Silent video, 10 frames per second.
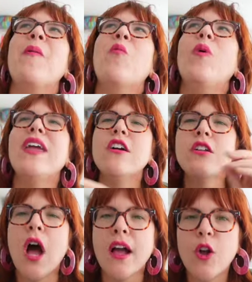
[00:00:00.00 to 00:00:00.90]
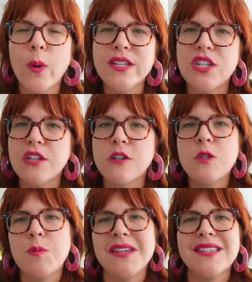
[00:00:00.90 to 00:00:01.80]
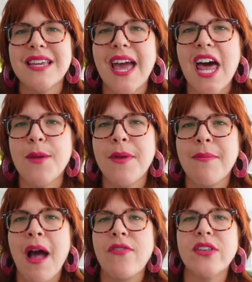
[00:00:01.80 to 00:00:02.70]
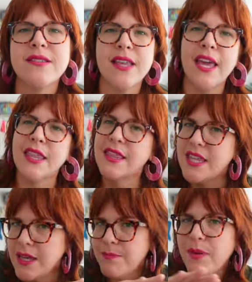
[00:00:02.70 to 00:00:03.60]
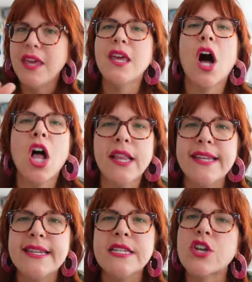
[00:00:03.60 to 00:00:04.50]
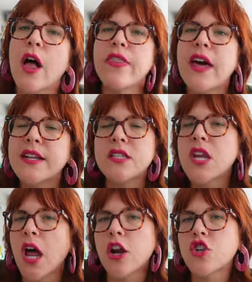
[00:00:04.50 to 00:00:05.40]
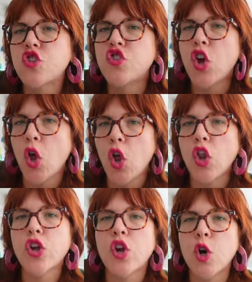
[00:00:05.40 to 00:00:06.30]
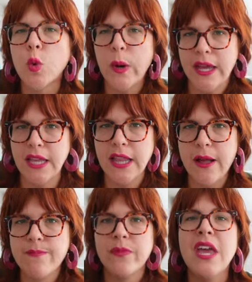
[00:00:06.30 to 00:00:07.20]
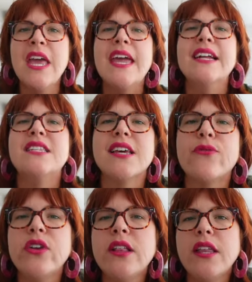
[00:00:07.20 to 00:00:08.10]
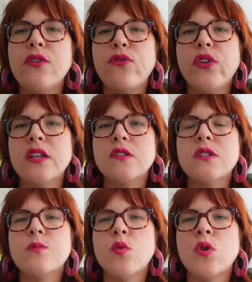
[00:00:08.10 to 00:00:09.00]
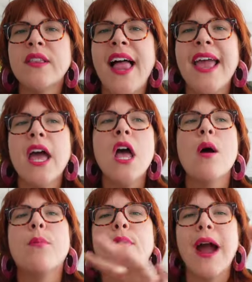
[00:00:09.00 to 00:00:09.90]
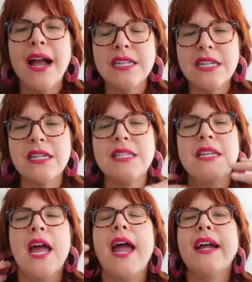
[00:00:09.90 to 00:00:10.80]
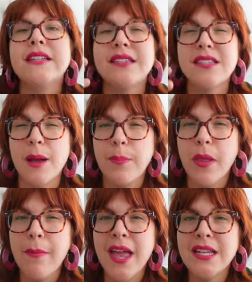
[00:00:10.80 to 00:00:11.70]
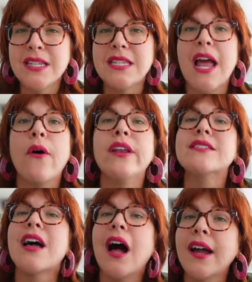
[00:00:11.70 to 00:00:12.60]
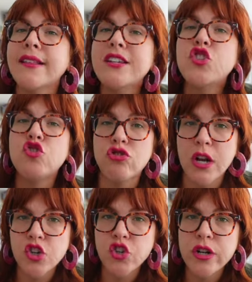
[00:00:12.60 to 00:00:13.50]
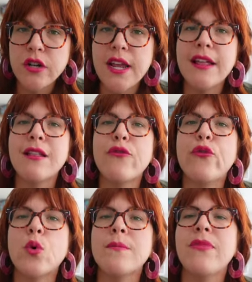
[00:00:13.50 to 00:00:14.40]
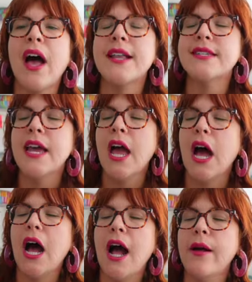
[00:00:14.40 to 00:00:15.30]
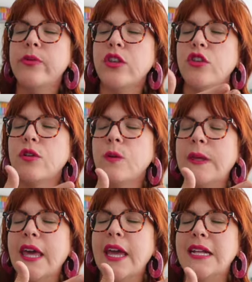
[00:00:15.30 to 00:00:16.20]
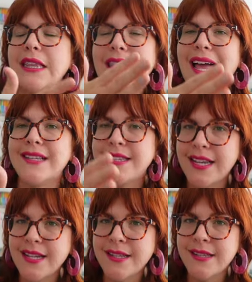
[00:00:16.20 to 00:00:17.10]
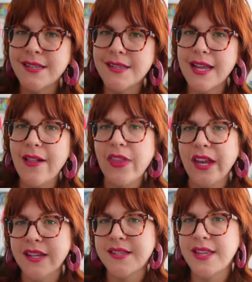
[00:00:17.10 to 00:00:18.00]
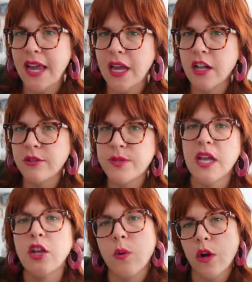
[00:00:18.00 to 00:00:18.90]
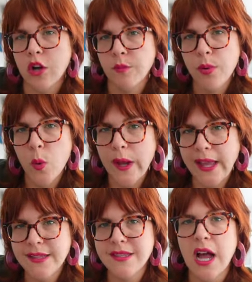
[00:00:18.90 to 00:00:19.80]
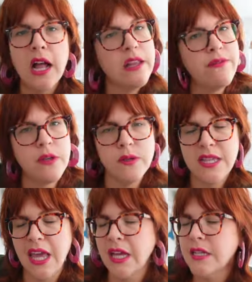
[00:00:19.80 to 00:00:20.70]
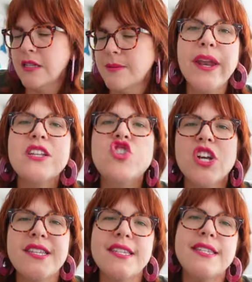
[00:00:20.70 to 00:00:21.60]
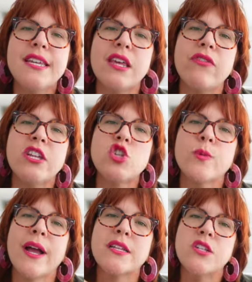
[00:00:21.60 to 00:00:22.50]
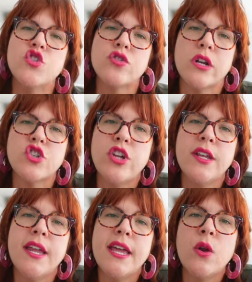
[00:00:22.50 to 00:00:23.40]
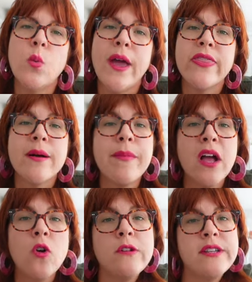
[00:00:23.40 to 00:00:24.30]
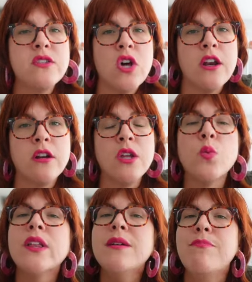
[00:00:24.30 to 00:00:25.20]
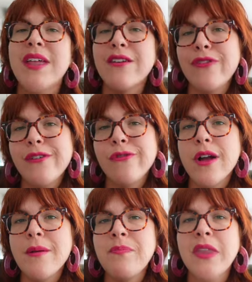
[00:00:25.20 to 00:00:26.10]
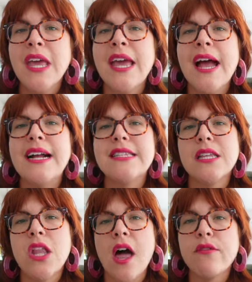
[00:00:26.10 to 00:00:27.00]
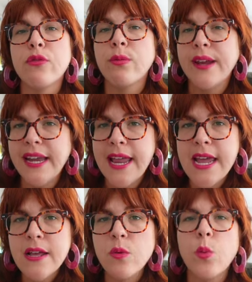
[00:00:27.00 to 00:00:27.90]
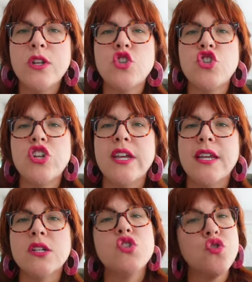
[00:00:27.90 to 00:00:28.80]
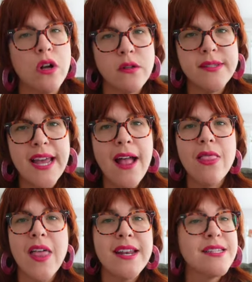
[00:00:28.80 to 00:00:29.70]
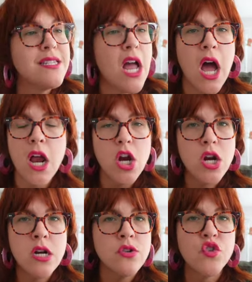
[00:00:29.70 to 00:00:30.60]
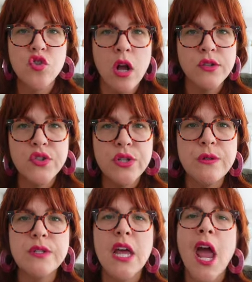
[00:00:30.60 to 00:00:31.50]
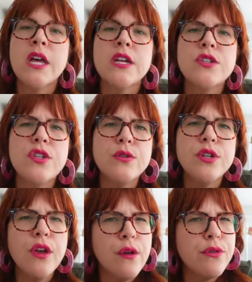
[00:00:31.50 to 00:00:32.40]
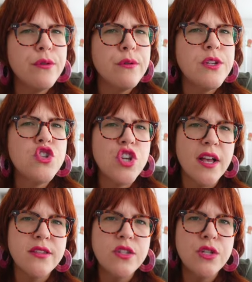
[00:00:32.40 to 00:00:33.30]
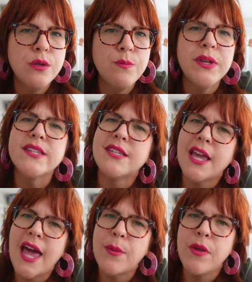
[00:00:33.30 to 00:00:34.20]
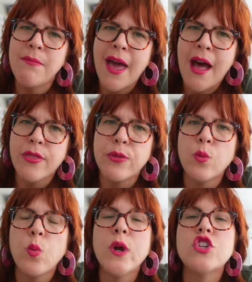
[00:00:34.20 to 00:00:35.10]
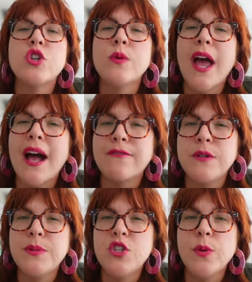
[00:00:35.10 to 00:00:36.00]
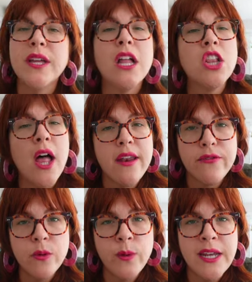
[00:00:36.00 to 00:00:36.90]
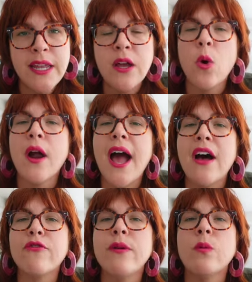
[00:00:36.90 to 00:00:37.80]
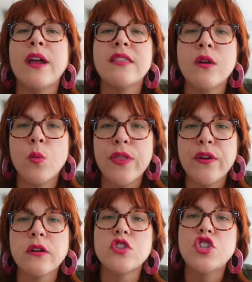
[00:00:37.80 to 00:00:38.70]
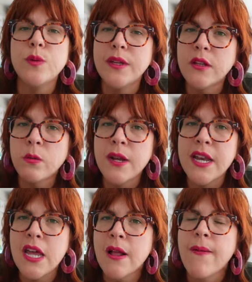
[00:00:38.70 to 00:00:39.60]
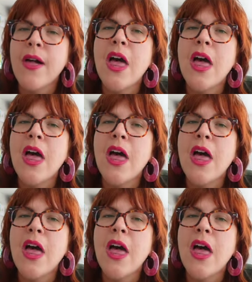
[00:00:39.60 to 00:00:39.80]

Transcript: We are not going to use Beast Academy math as like the be all and end all. That is not our sole curriculum. It definitely feels more like practice and supplement. Now, it is highly structured in the form that uh, you get lessons and then exams and you earn points, all of those things. But it just isn't giving direct instruction in a way that my oldest daughter can really benefit from. It's a lot of reading, which she struggles at. That is not her strong suit. So to go through and just do Beast Academy math, where she would have to be doing a lot of the reading or have me right there with her doing the reading,